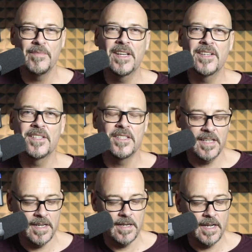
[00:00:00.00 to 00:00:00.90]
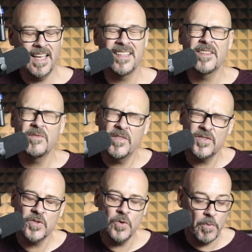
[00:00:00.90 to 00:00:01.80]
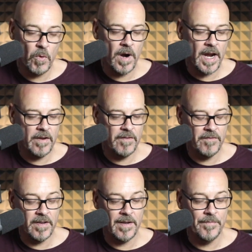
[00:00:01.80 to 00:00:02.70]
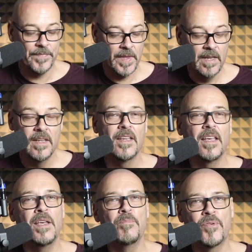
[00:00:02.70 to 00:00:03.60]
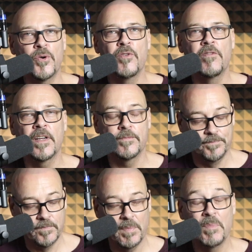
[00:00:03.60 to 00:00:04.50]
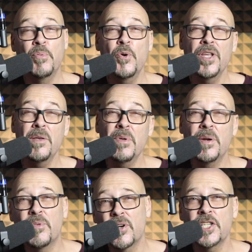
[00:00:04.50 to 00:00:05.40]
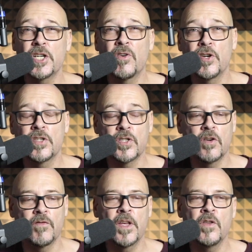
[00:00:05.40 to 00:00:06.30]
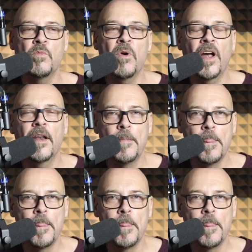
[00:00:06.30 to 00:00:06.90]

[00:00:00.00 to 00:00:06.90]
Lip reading: Because it's a super way of improving and putting a bit of pressure on yourself that you might,